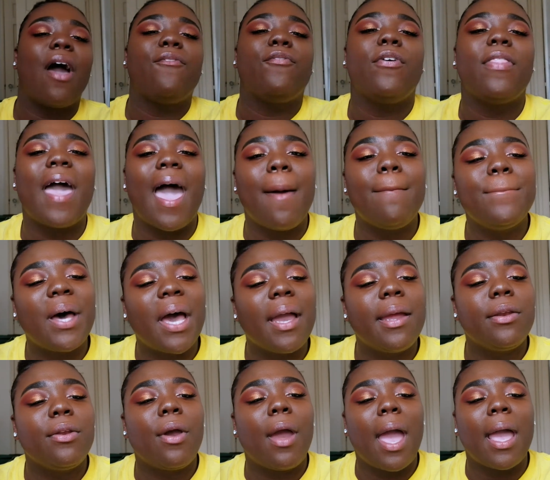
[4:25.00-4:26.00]
for that
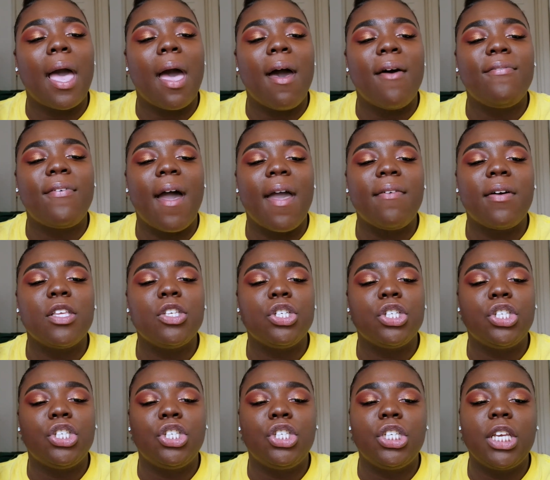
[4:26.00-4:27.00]
binder, I got a
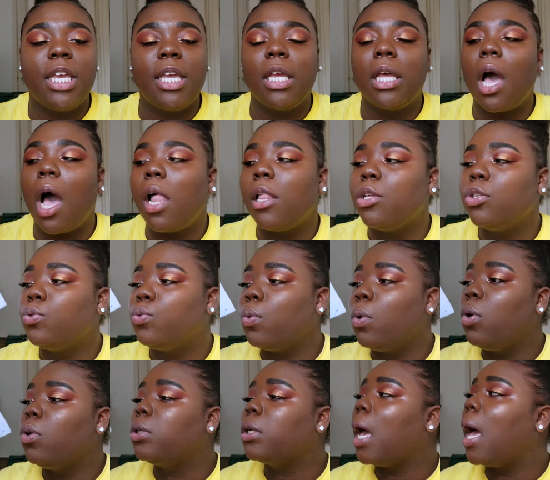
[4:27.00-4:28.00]
500 sheet college
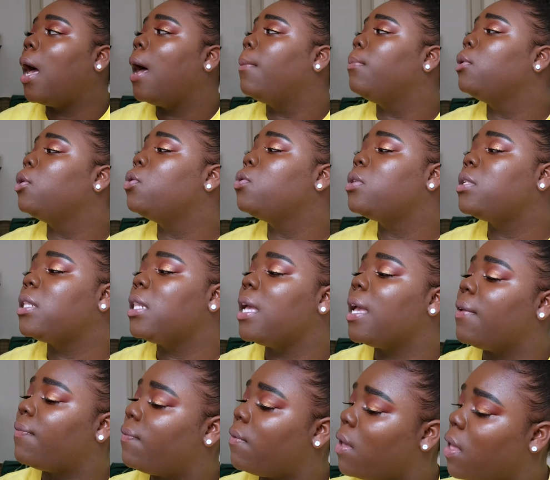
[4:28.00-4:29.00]
ruled loose leaf.